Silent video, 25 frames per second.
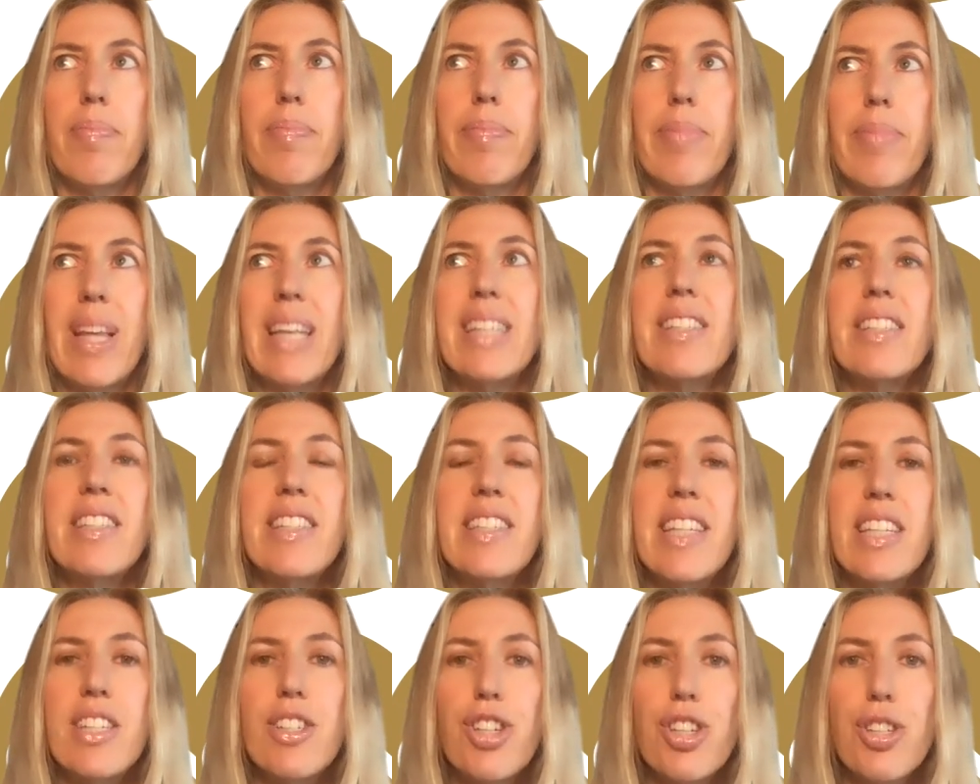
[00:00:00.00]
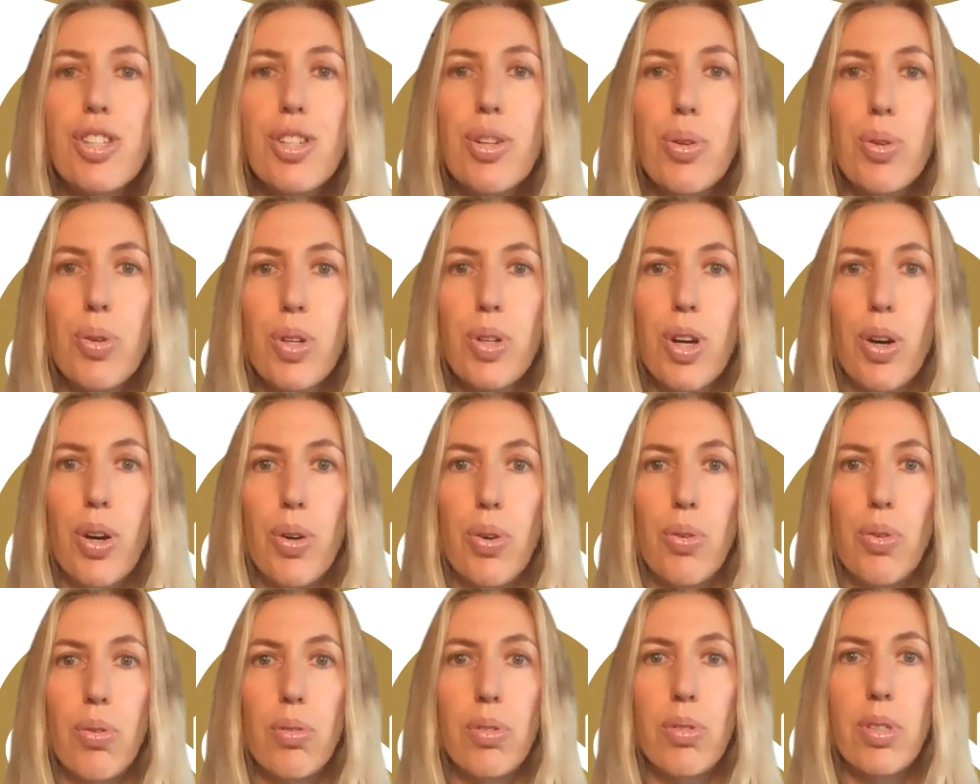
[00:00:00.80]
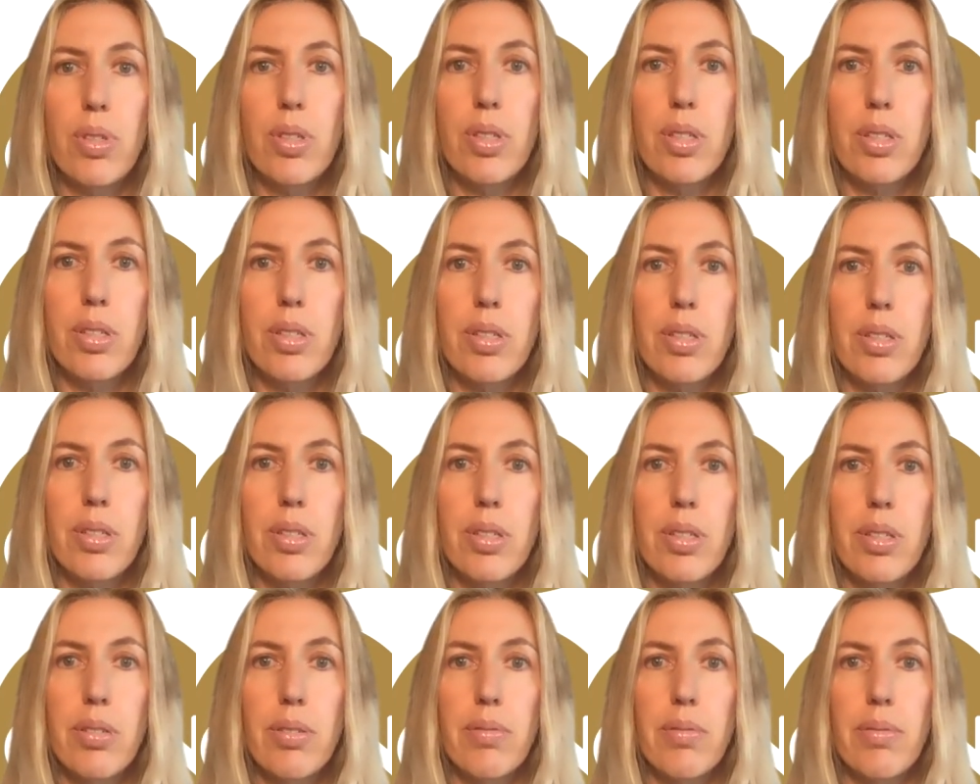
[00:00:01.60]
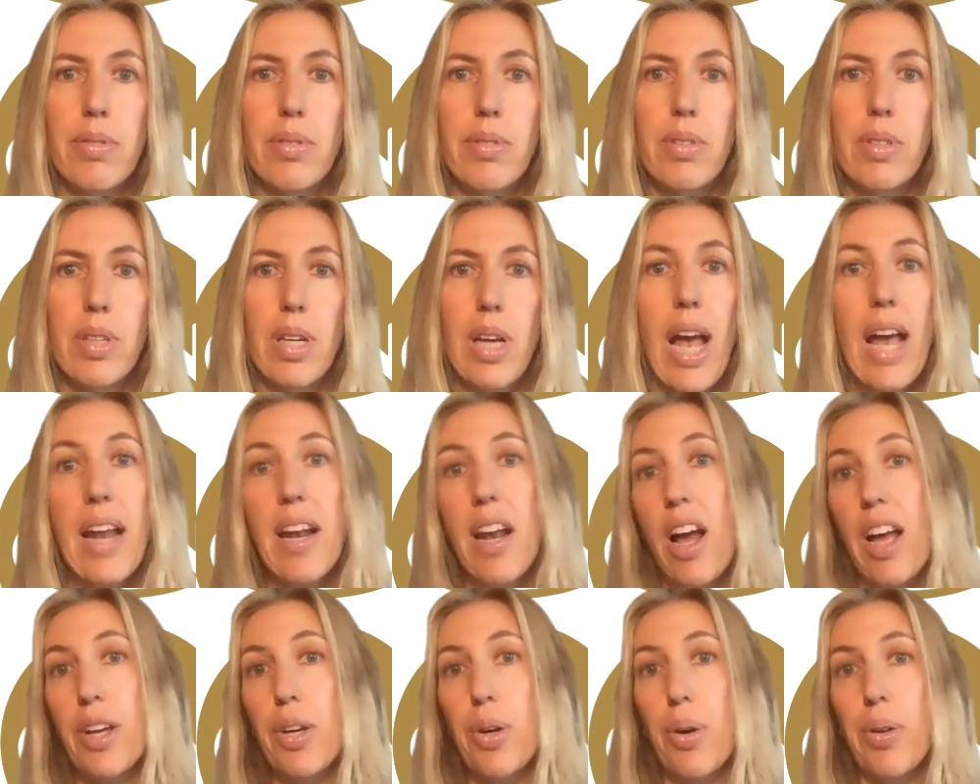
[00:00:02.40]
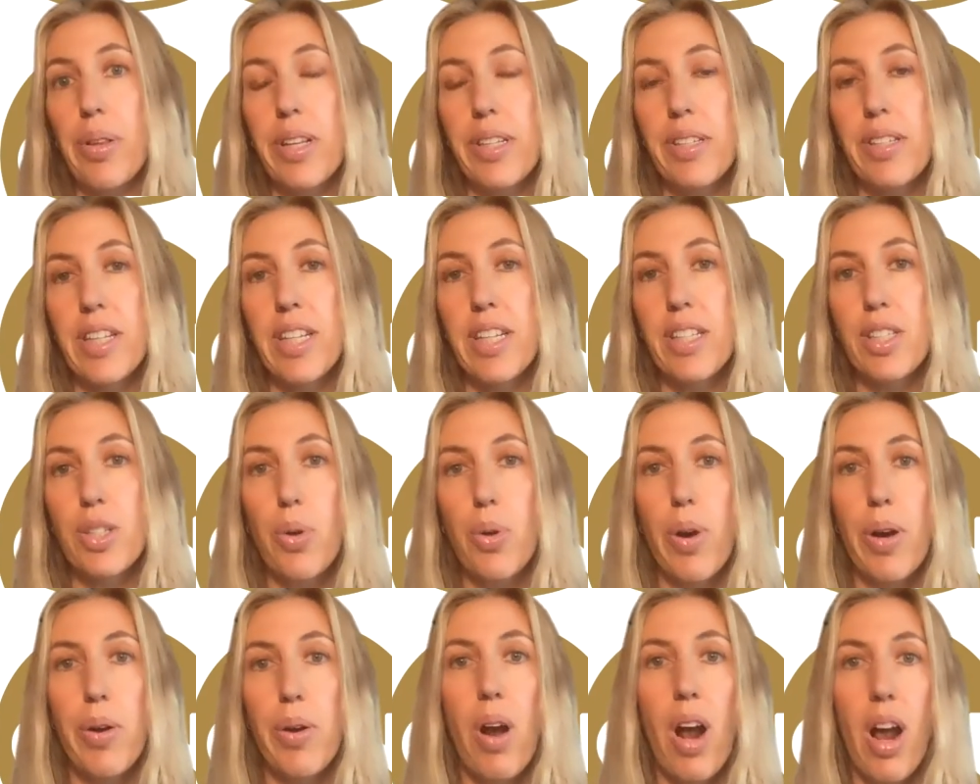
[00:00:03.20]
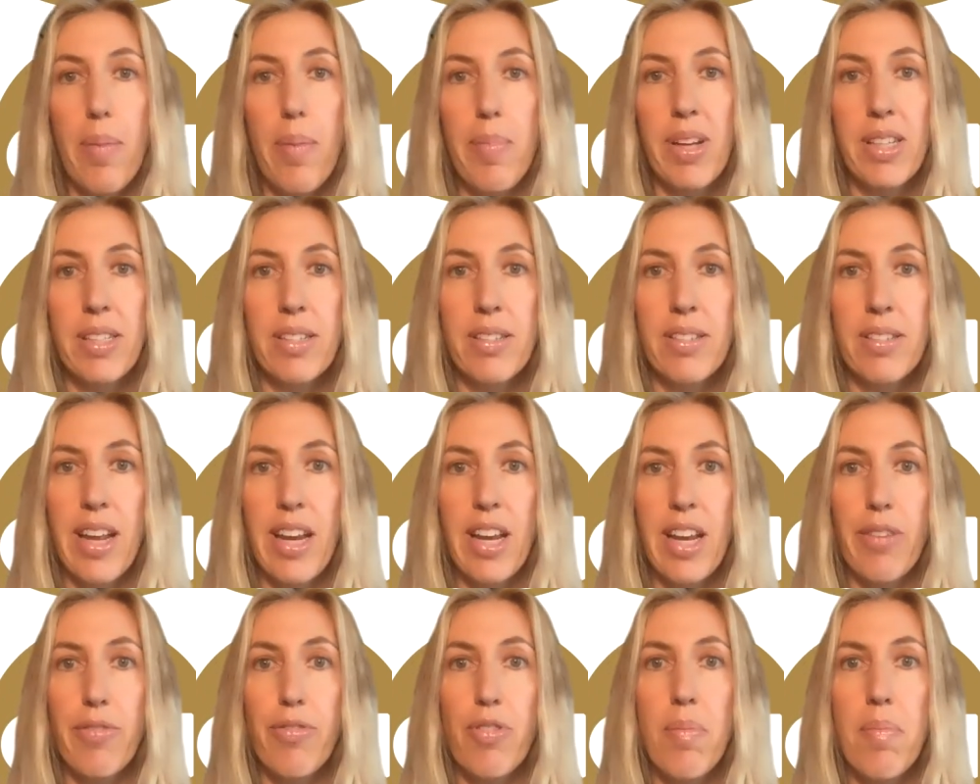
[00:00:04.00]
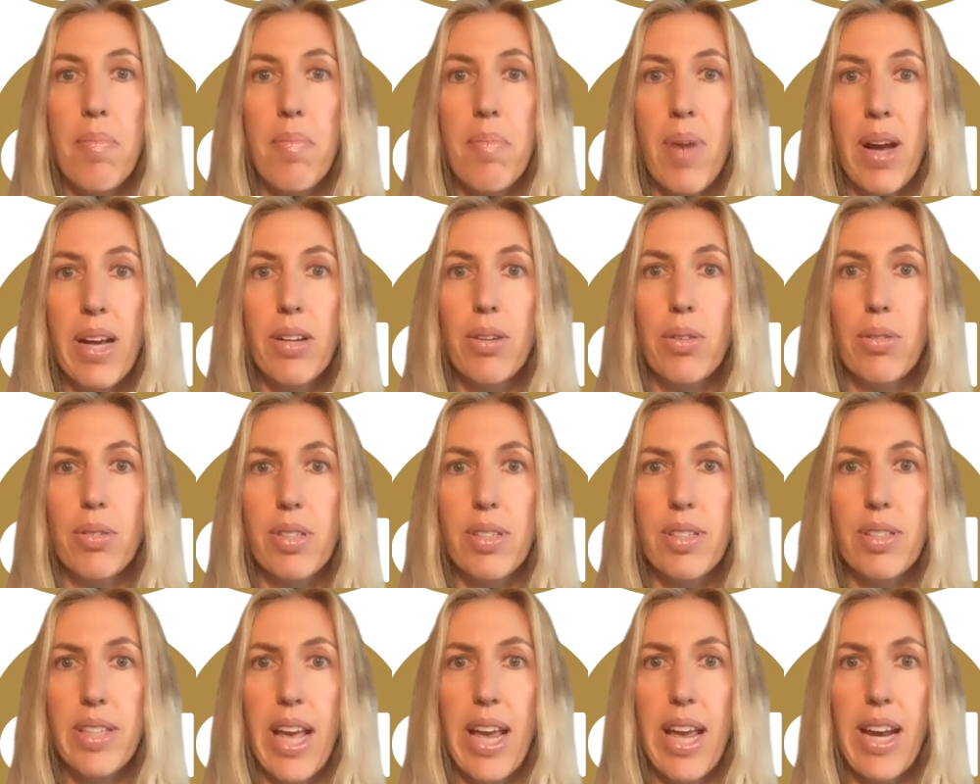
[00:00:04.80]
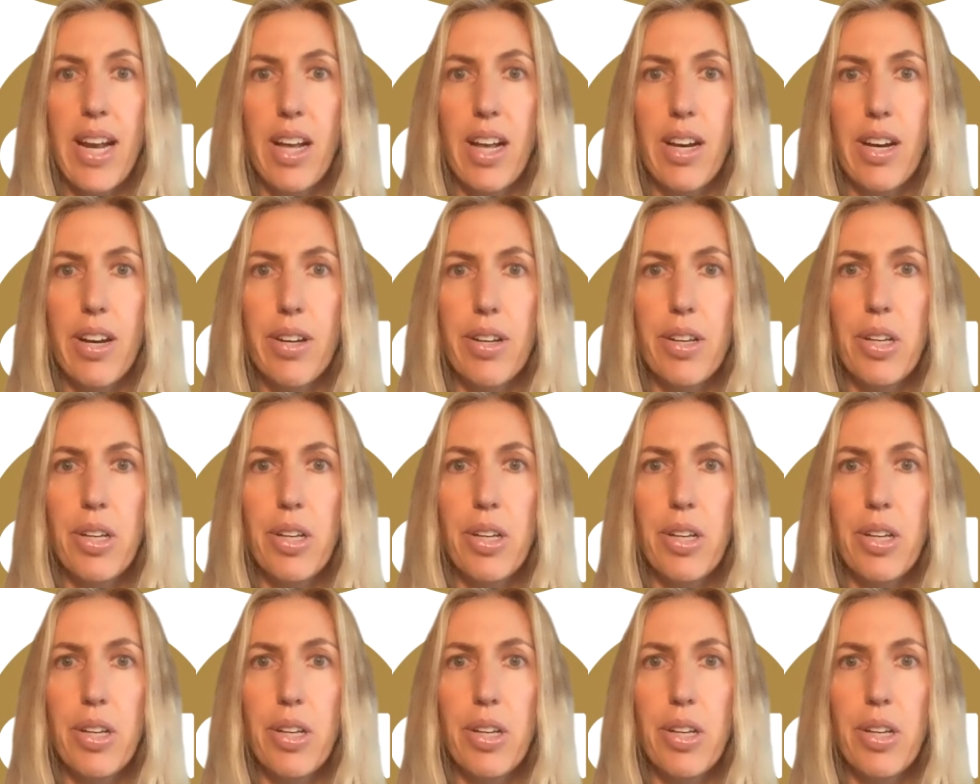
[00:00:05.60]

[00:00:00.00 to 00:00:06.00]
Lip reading: is digital gold. And I got this quote I'm understanding from Michael Saylor,